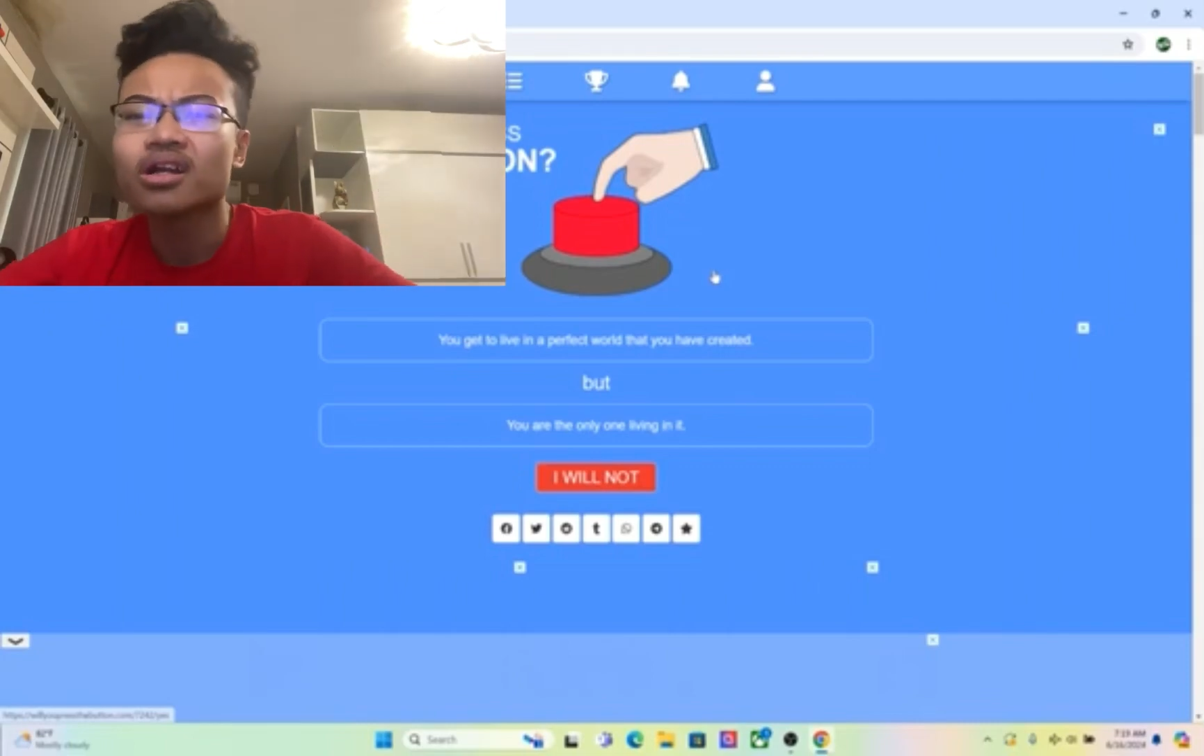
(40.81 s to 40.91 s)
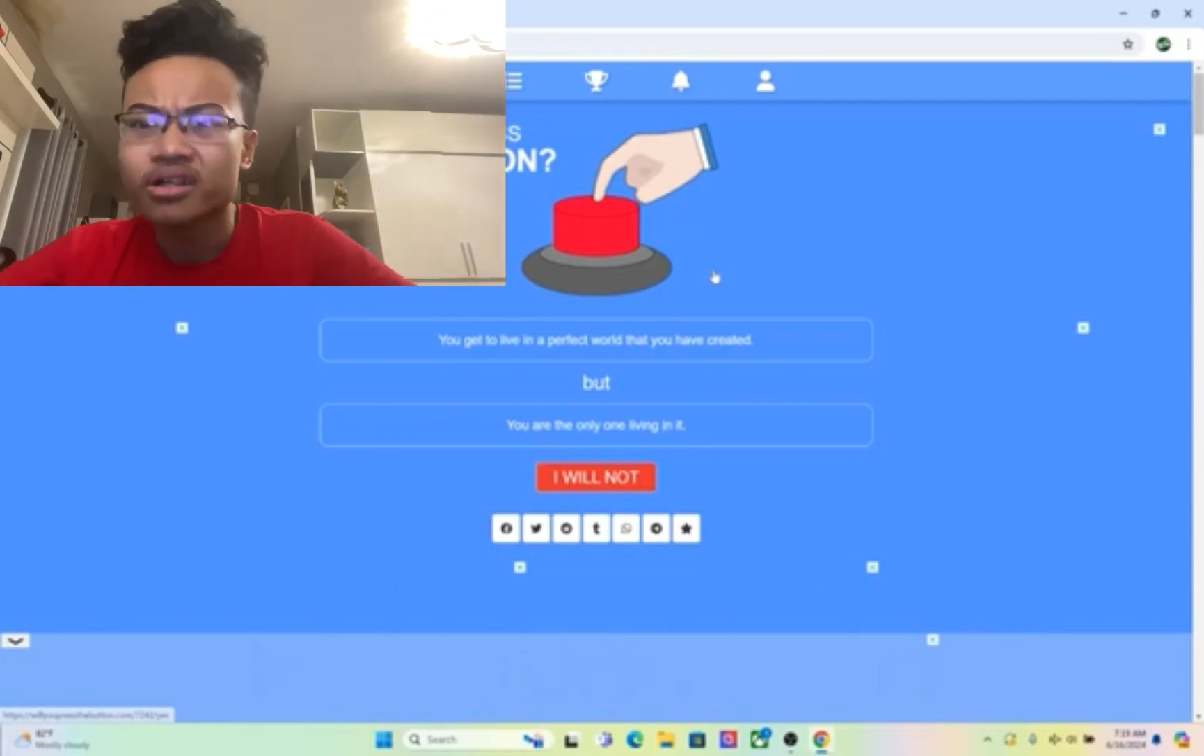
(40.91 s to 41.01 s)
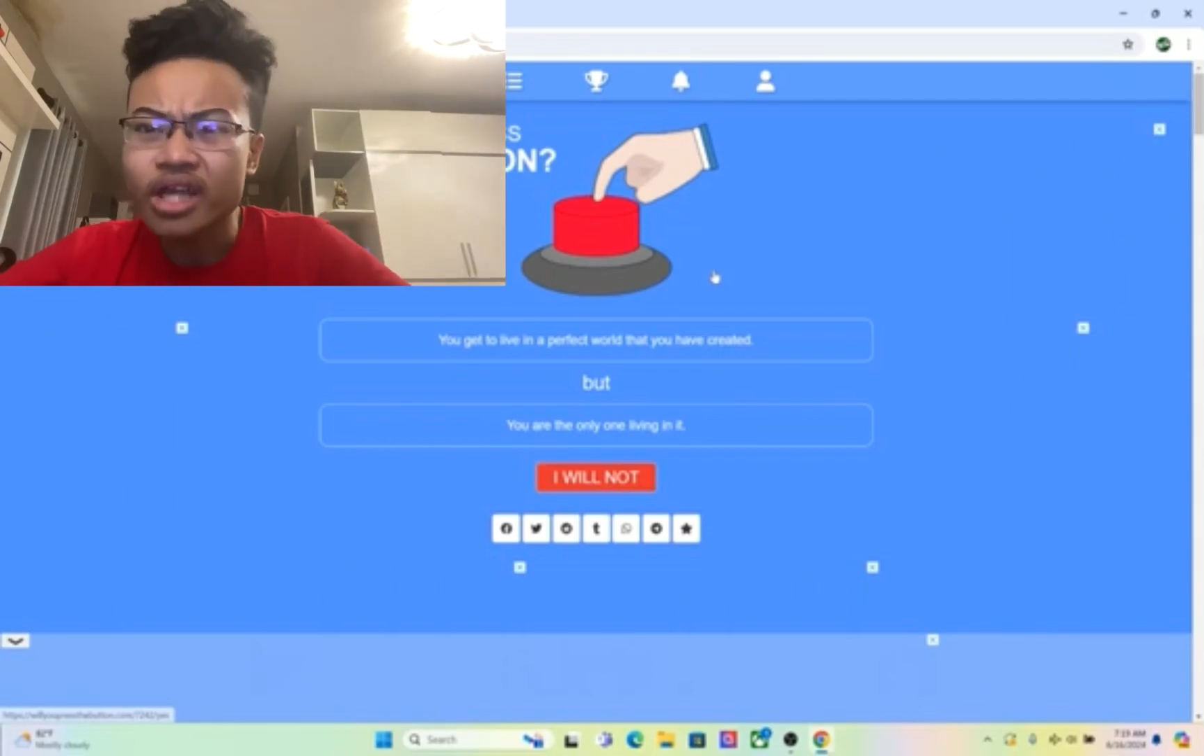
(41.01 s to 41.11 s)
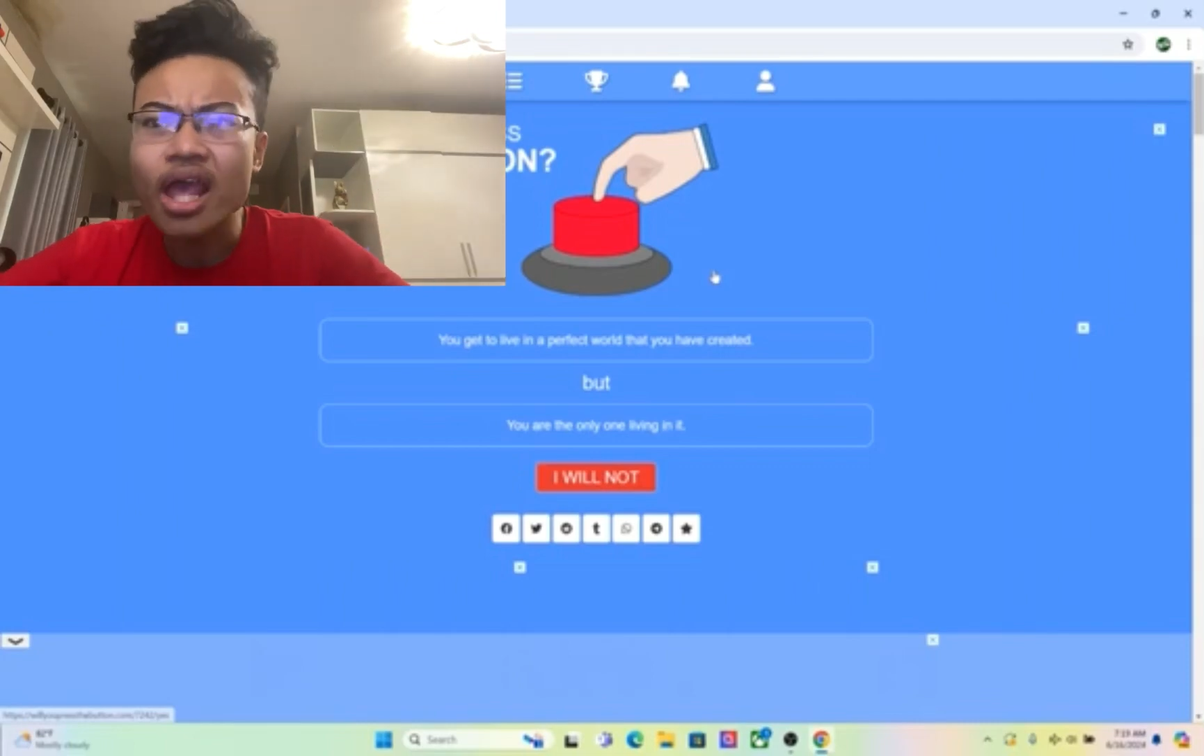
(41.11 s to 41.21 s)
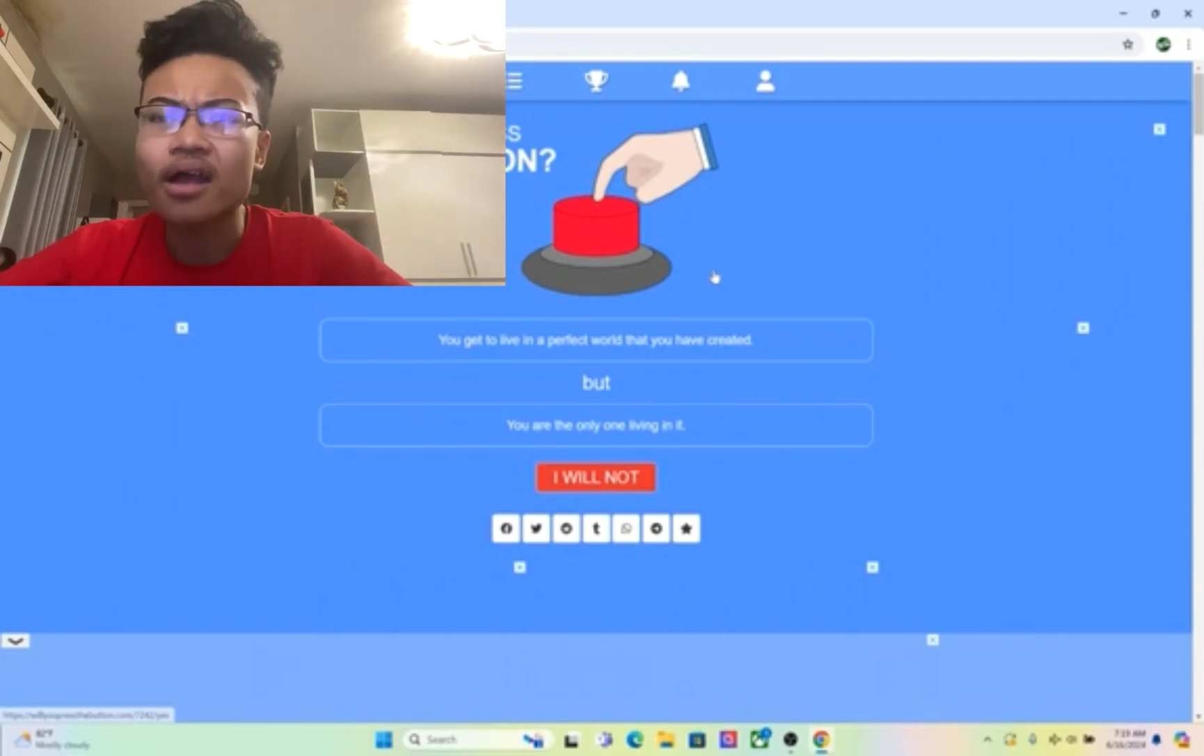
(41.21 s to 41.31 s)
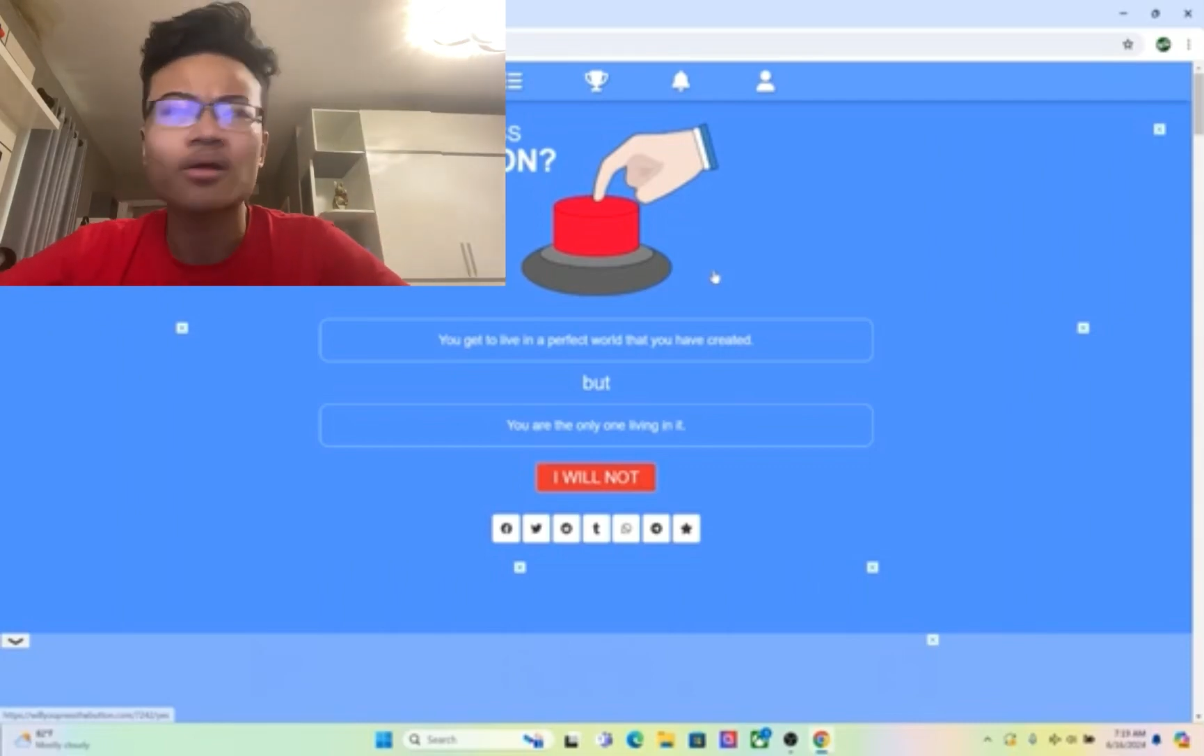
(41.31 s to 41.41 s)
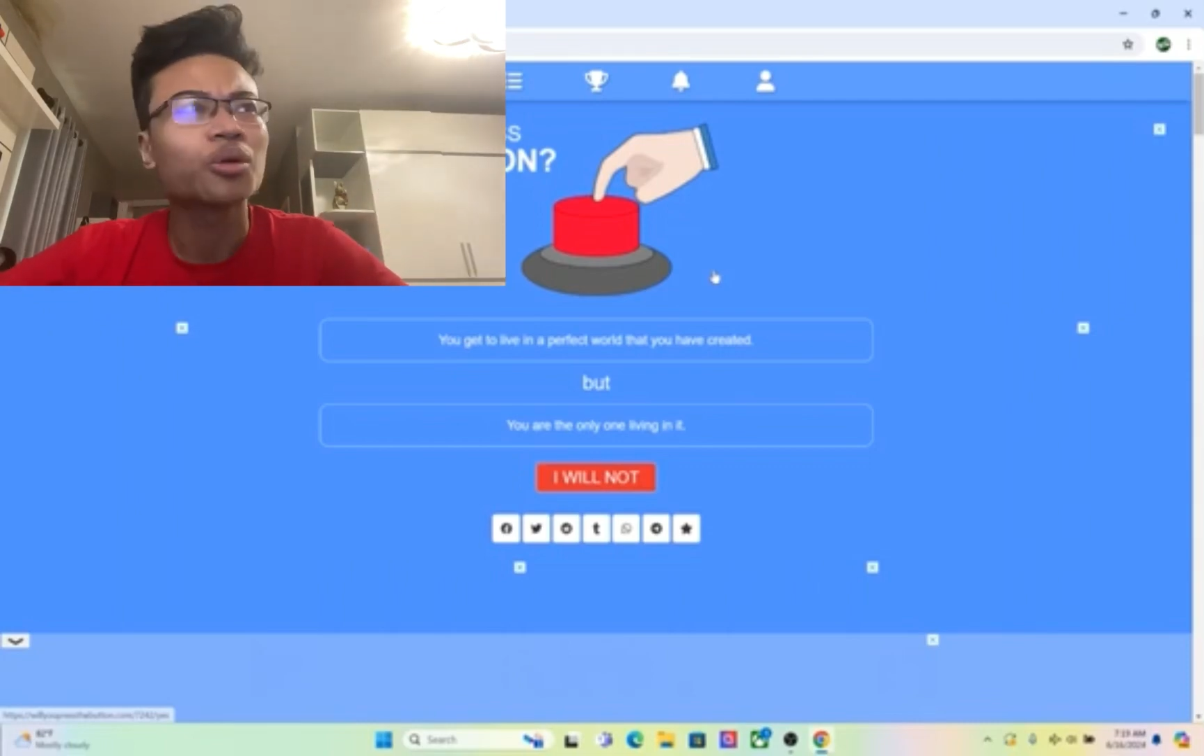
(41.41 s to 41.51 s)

Yeah.